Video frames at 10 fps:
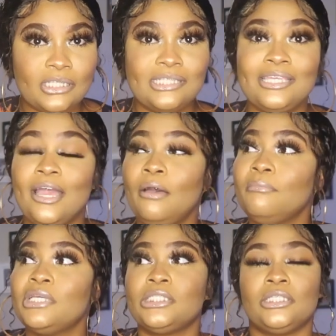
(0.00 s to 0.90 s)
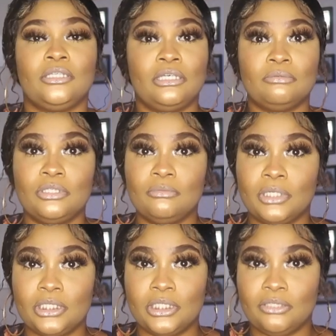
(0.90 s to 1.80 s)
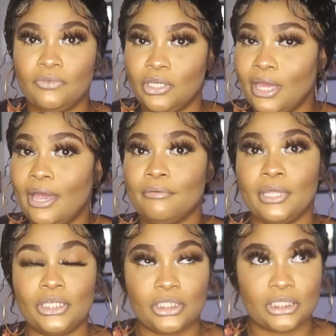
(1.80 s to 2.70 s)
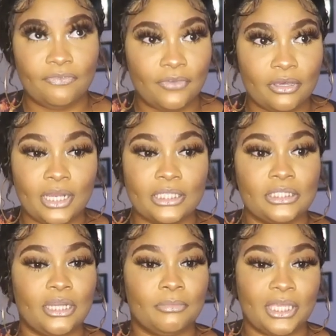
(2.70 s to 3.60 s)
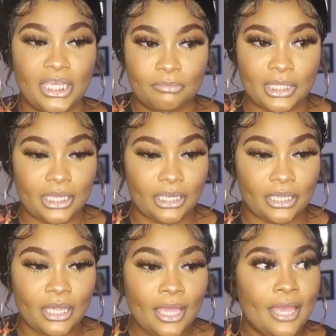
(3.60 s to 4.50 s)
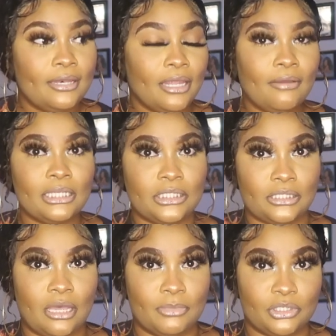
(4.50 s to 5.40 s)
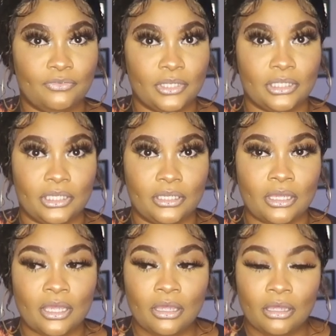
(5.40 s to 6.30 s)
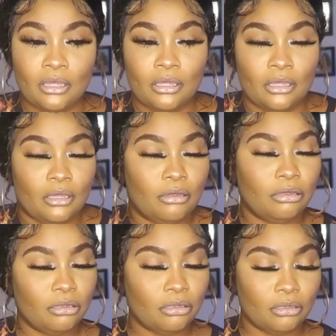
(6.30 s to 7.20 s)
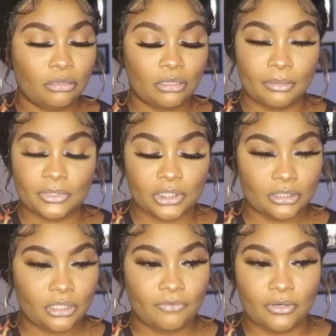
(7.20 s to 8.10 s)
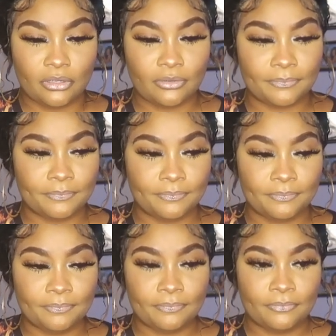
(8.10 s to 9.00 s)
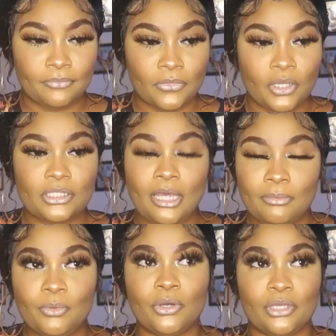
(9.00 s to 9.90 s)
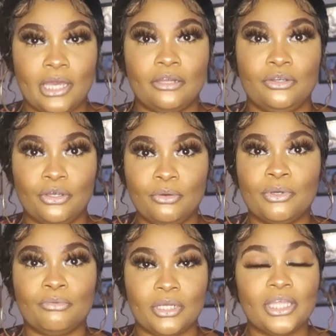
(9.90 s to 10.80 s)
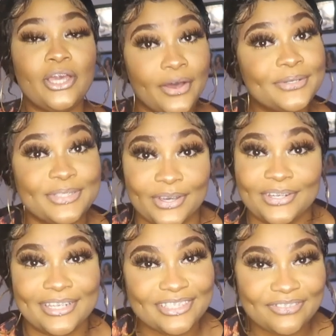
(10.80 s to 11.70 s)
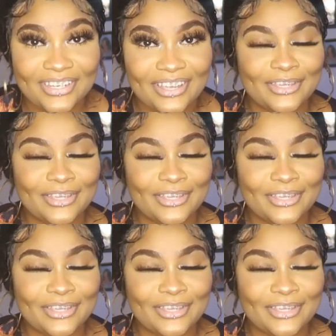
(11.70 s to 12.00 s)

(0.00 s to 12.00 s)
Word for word: See, I'm messing up too much in this video. I already just failed. I said I'm gonna keep that in. Now I just almost failed again. I'm gonna just leave it in. Cause I be wanting y'all to know what really goes on in this video.